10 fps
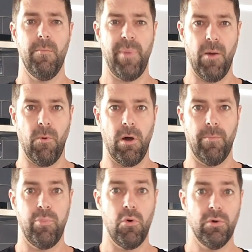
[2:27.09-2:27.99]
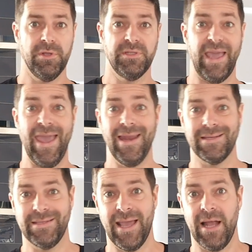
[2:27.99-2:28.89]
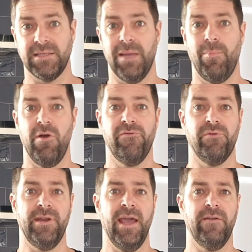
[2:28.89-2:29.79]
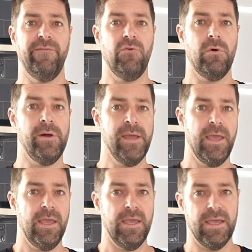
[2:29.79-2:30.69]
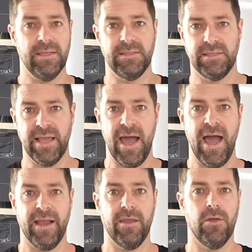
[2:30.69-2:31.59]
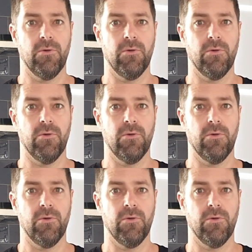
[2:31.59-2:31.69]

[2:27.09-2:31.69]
But what porters and stouts are both renowned for is dark,